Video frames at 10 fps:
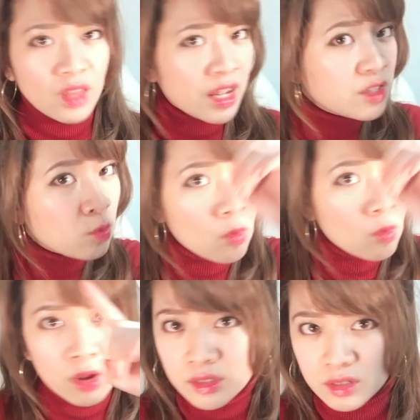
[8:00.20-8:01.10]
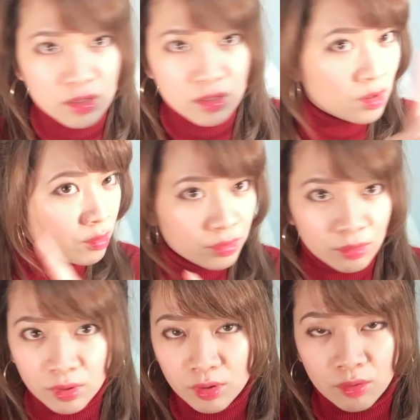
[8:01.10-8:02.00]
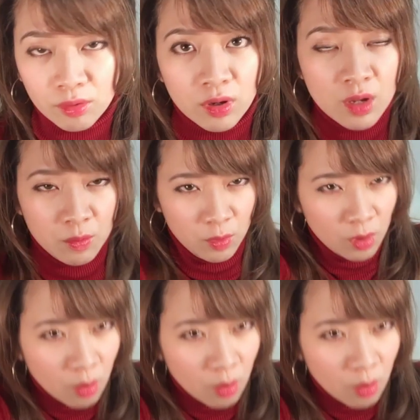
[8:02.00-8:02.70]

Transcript: it wants to go through. We're